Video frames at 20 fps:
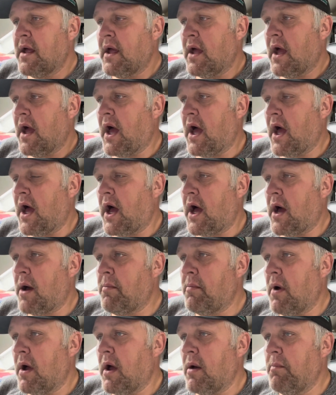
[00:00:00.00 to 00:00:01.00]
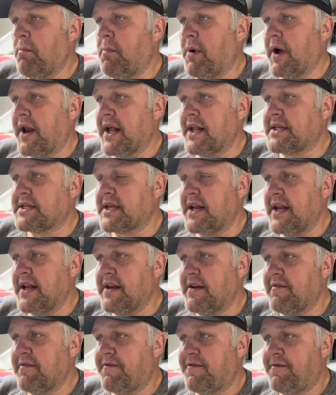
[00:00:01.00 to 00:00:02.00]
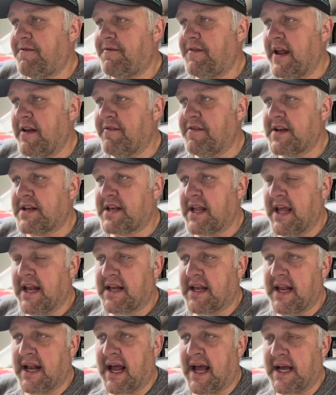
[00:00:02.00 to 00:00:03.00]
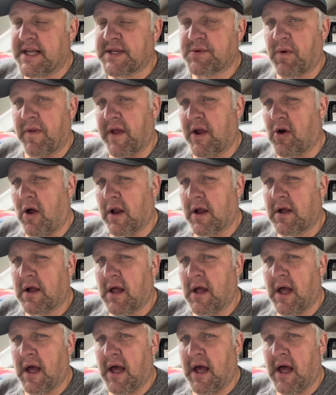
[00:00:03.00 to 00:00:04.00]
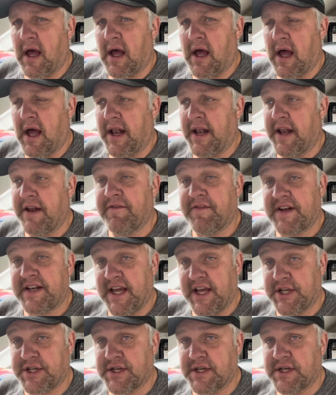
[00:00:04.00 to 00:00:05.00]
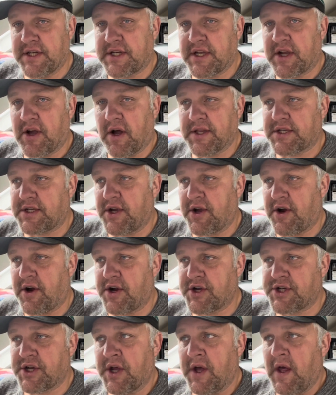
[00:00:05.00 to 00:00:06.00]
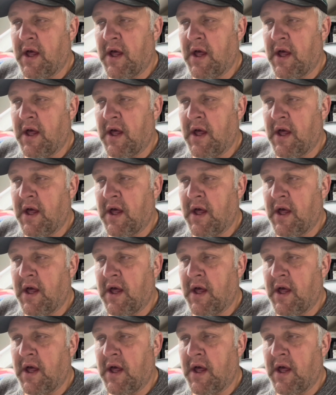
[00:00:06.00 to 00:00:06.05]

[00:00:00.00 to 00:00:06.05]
But it's an it has what they call an invitation to concierge.